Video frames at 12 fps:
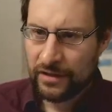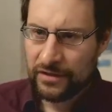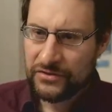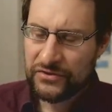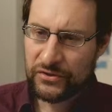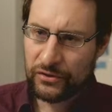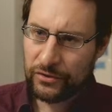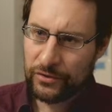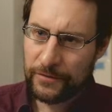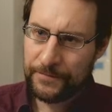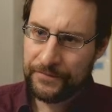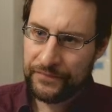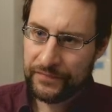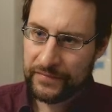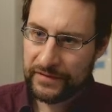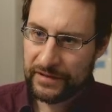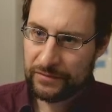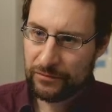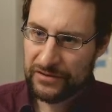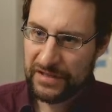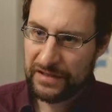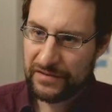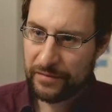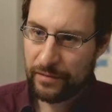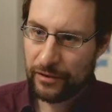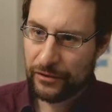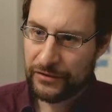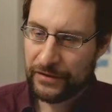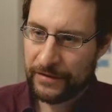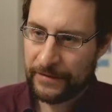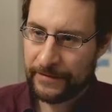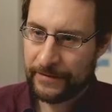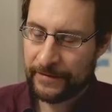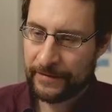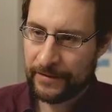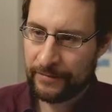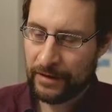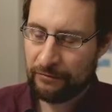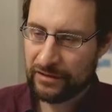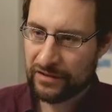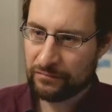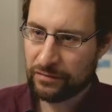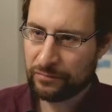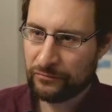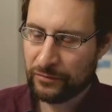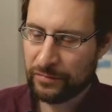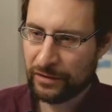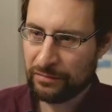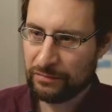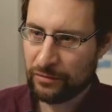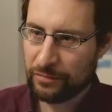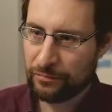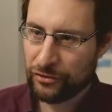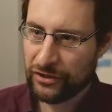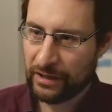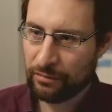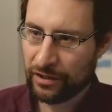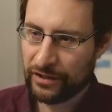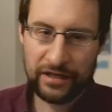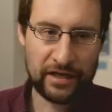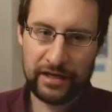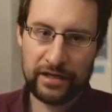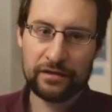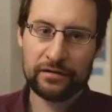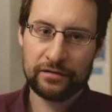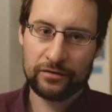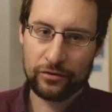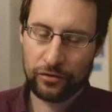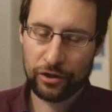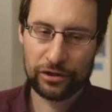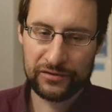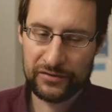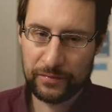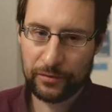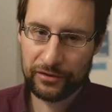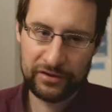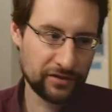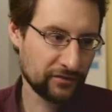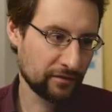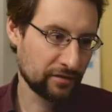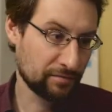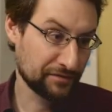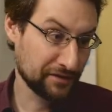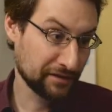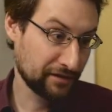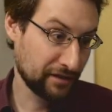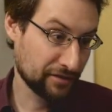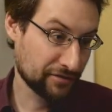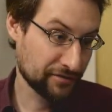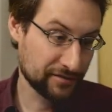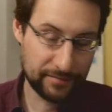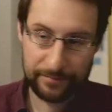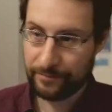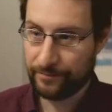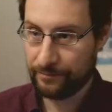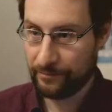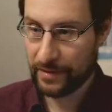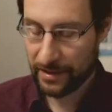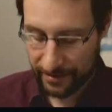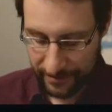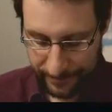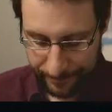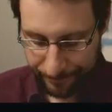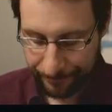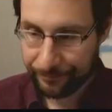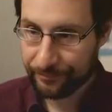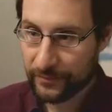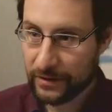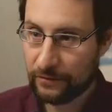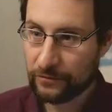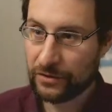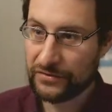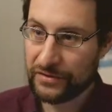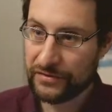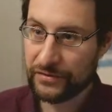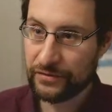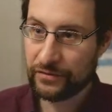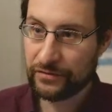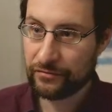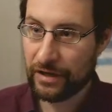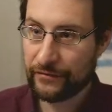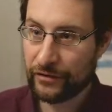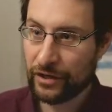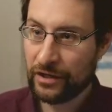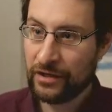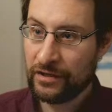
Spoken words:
so that's what that is about. I wish it would be a little bit more portable in a kernel supporting 30+ architectures, but of course it isn't. Driver,